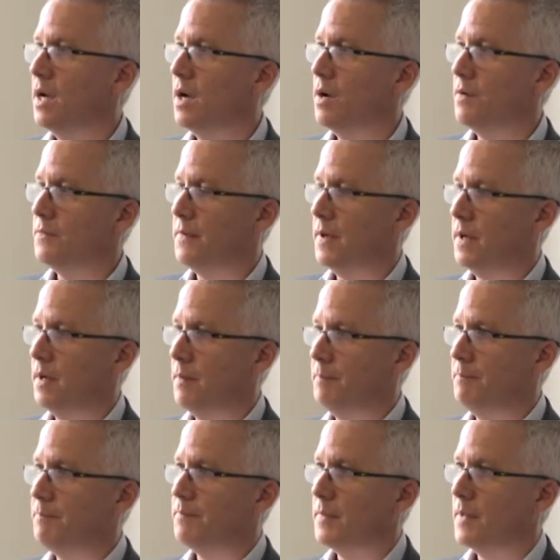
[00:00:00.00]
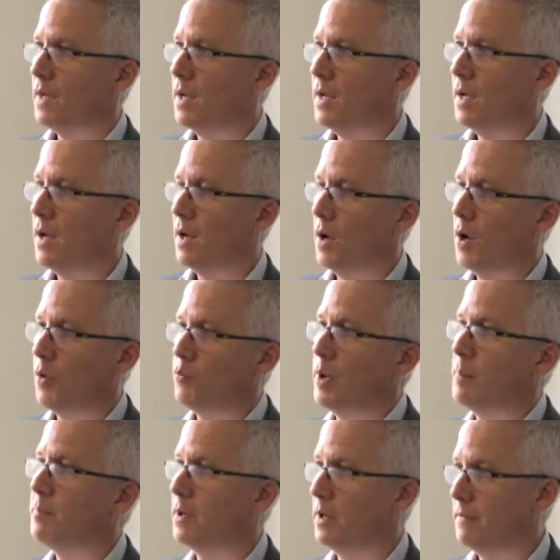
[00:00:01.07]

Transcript: of a ripple